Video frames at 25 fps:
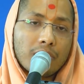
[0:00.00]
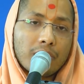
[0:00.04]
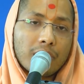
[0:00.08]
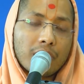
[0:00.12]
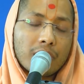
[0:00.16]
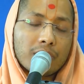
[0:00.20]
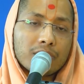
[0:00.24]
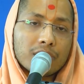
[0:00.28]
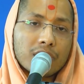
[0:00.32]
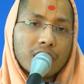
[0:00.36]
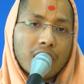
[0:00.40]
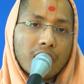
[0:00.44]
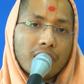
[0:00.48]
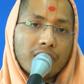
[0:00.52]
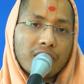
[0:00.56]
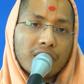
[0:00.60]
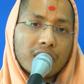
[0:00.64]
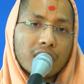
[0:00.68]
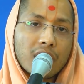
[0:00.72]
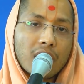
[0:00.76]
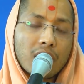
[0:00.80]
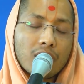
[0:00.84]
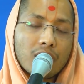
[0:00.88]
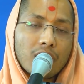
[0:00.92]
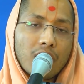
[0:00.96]
Brahmachari
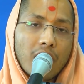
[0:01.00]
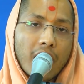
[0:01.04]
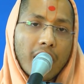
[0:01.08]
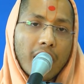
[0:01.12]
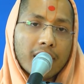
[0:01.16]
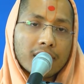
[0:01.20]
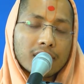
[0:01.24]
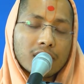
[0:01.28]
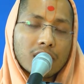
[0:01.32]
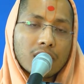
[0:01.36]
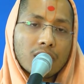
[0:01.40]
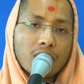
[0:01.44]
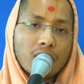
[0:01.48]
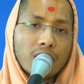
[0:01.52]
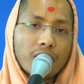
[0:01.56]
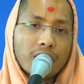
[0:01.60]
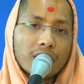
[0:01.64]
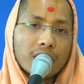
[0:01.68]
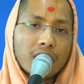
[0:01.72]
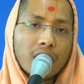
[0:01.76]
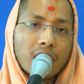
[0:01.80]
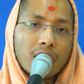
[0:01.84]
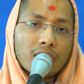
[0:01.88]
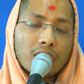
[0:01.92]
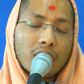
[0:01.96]
without asking or
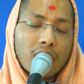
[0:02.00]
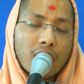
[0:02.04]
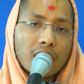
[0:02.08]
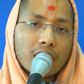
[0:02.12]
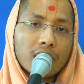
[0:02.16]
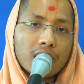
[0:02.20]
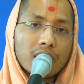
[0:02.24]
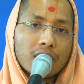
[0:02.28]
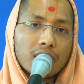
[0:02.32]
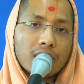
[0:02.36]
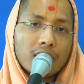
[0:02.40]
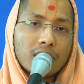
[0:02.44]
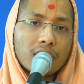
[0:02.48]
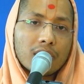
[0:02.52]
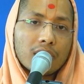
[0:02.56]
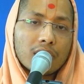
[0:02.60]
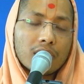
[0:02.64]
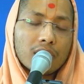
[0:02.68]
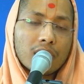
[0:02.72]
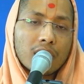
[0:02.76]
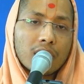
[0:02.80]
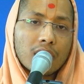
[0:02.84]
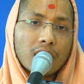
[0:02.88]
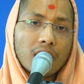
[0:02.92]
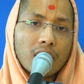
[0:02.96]
without any
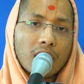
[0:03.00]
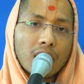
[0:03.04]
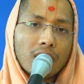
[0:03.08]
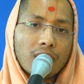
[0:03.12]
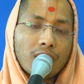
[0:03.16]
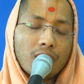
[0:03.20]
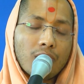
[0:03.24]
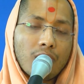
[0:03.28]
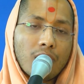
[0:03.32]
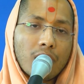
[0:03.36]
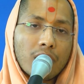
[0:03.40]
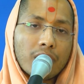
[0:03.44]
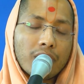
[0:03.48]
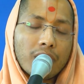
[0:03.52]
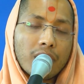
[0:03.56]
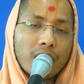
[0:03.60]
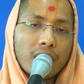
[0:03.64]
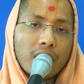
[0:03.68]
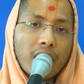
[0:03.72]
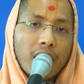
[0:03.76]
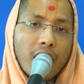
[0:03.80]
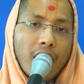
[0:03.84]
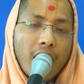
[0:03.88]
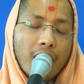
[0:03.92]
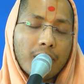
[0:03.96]
thinking what will
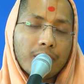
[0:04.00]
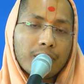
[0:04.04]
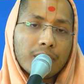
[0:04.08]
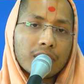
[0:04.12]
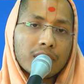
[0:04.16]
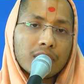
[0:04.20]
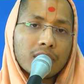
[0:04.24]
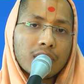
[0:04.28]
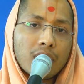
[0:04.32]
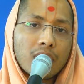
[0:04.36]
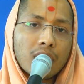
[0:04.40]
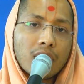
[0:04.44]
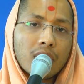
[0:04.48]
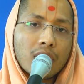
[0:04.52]
happen,